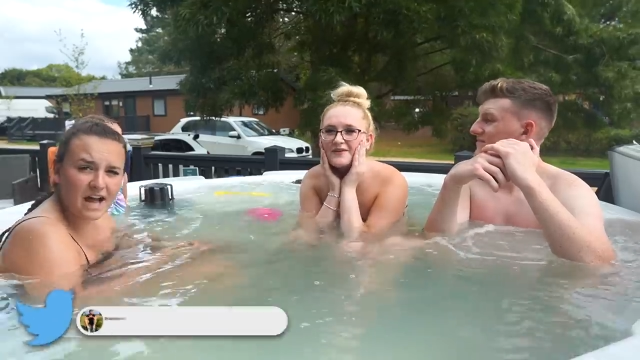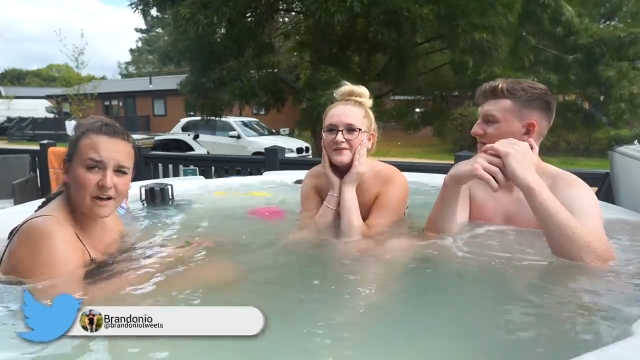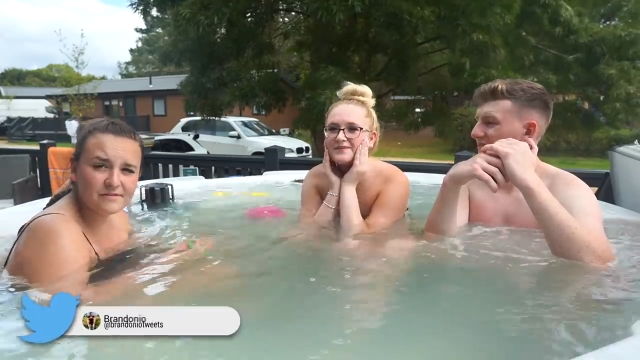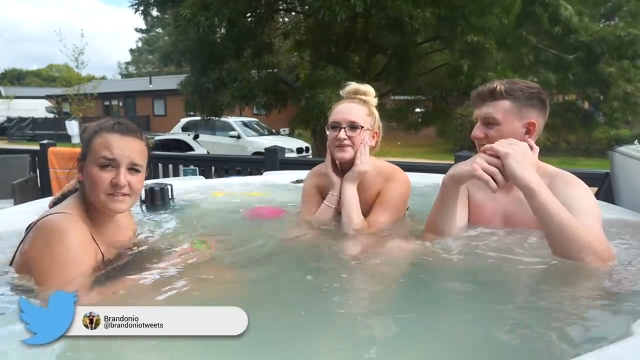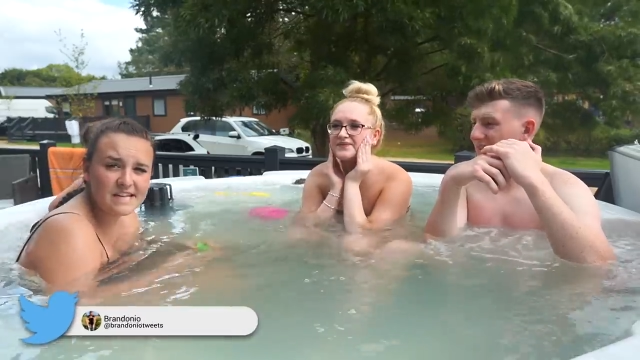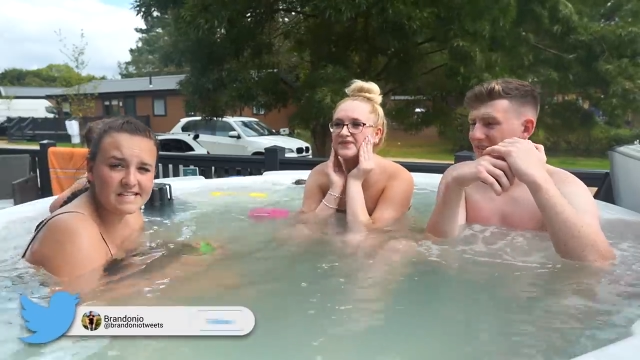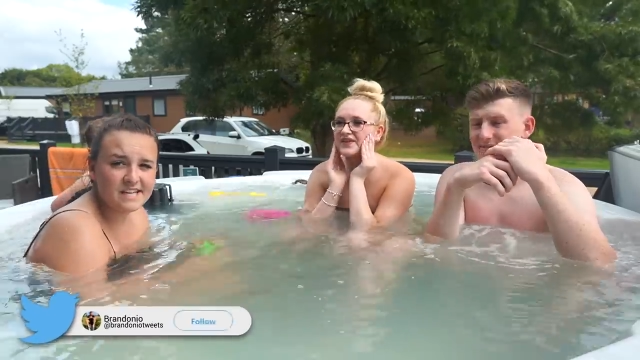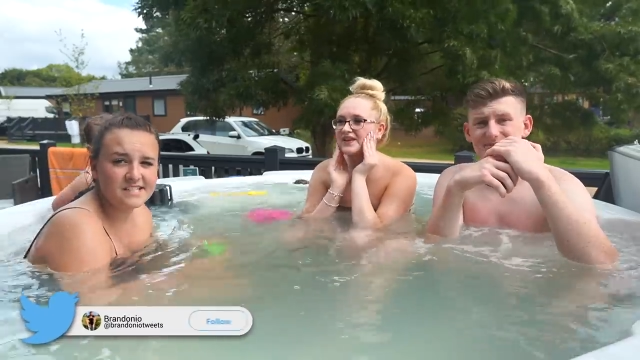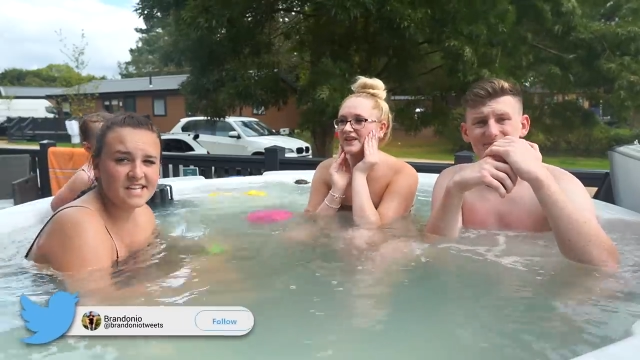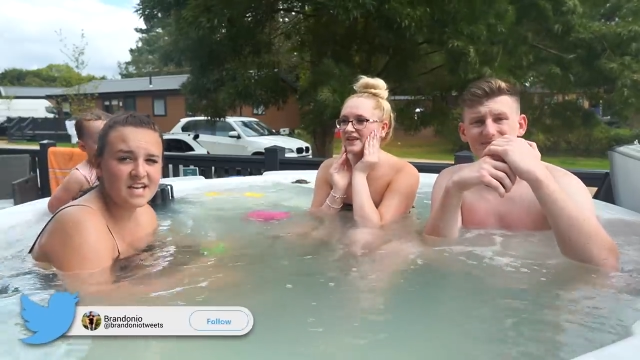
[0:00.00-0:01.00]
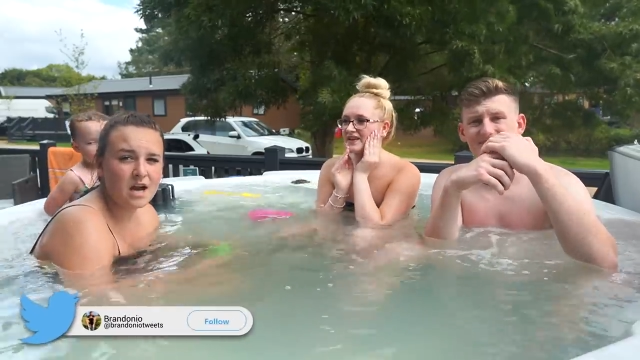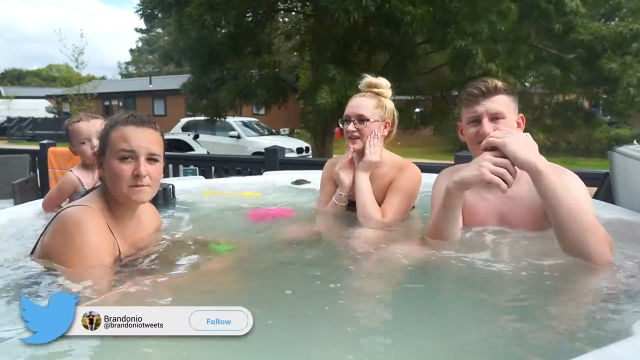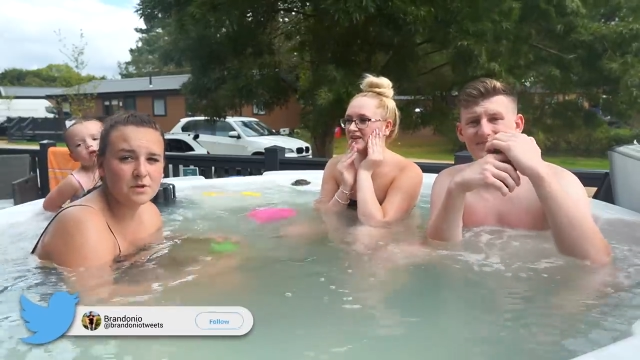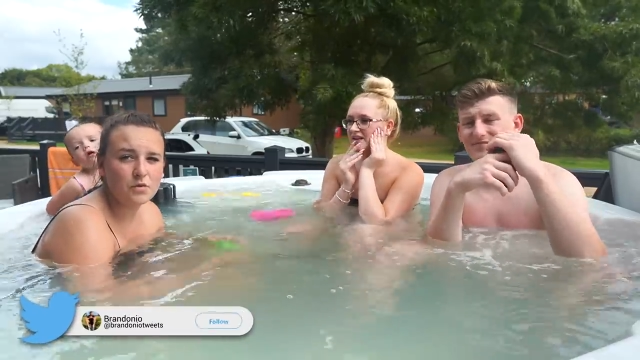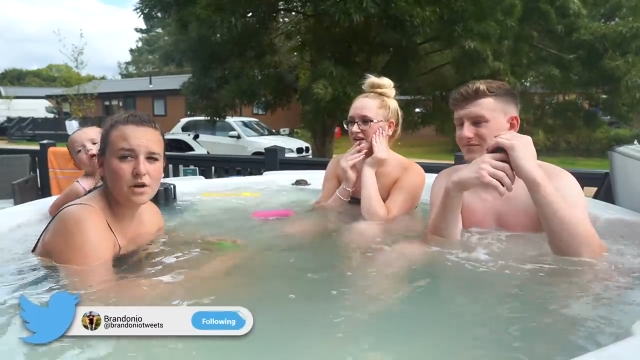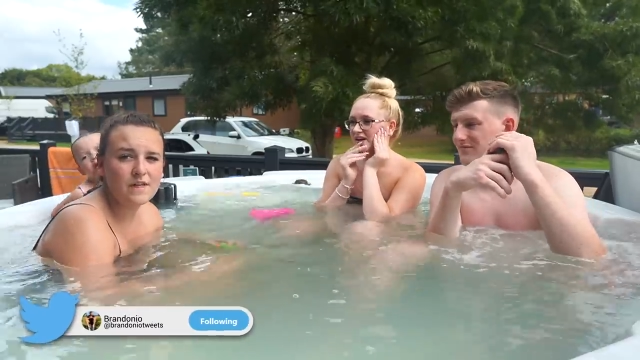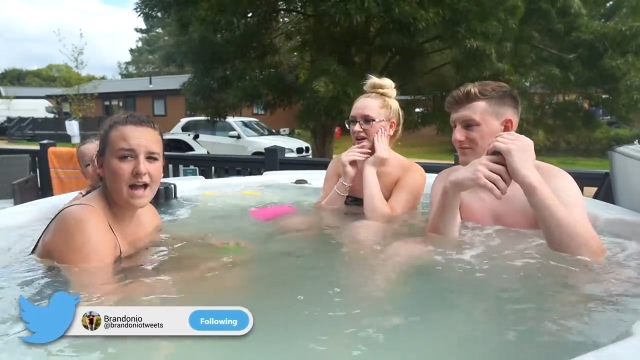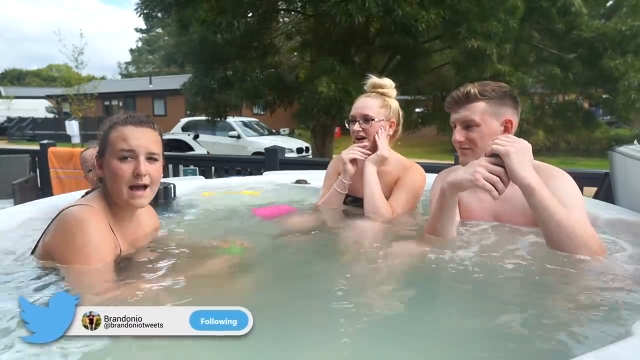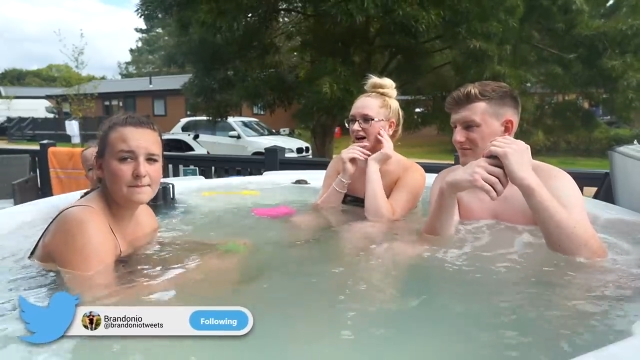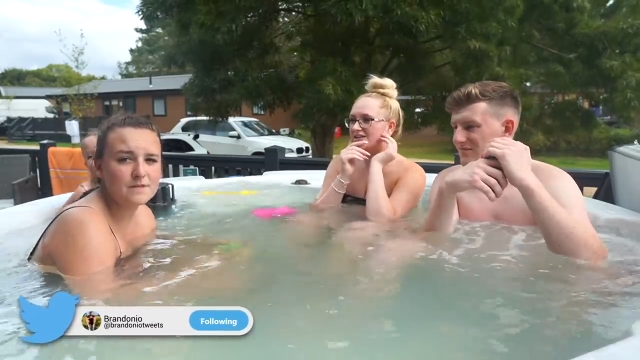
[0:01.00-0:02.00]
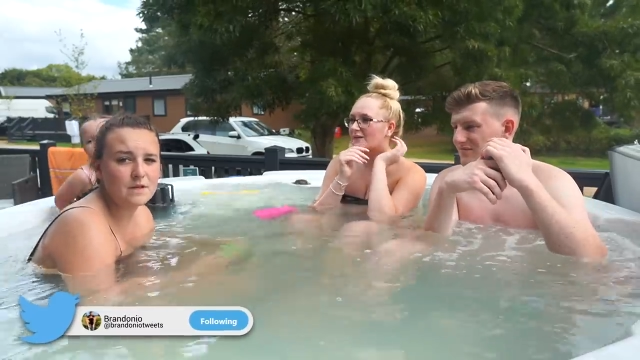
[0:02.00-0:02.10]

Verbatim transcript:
Speaker 1: have sneezing because hiccups annoy the abs. I